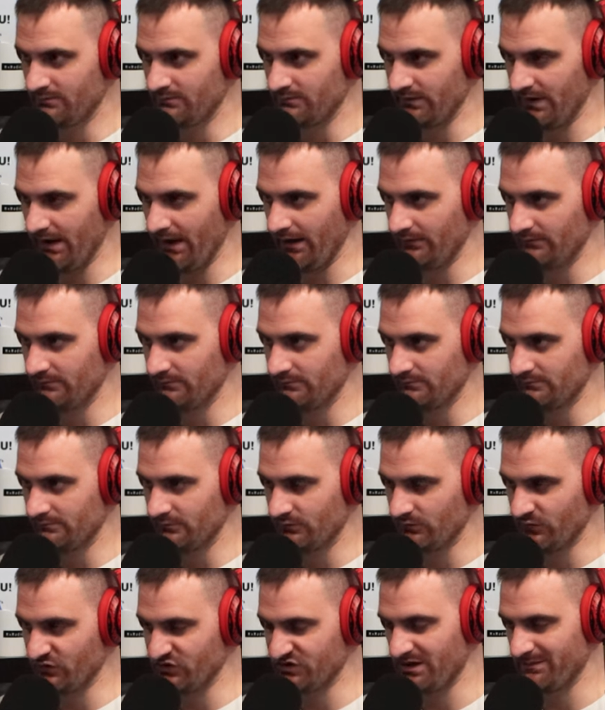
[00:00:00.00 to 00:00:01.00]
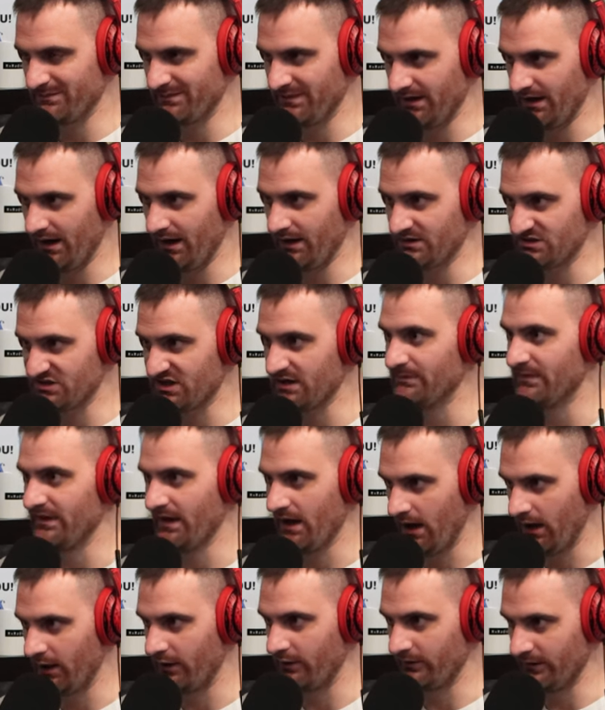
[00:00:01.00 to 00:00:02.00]
Yeah, skip the iron. Skip the
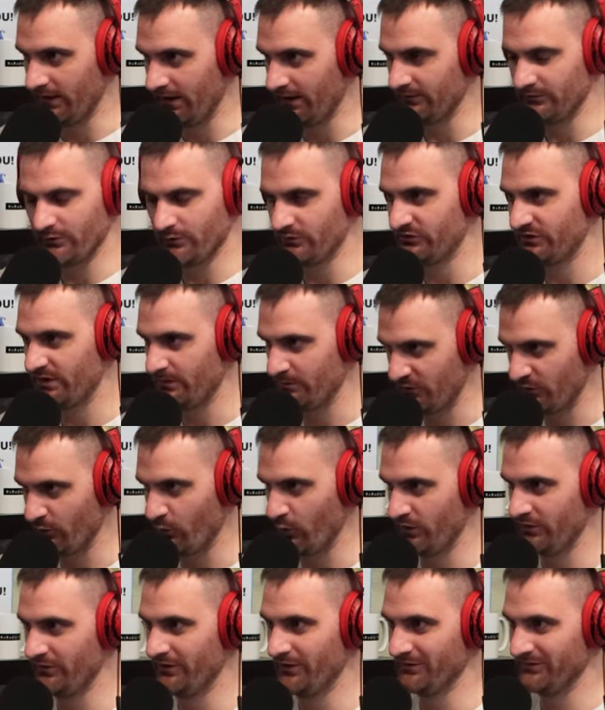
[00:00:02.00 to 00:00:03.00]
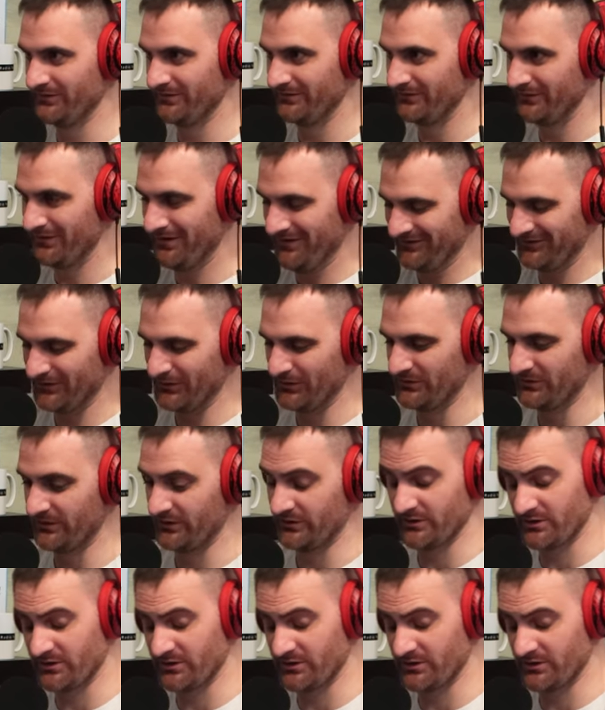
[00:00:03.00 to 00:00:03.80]
iron. Yeah, don't skip your one dose of fluzo.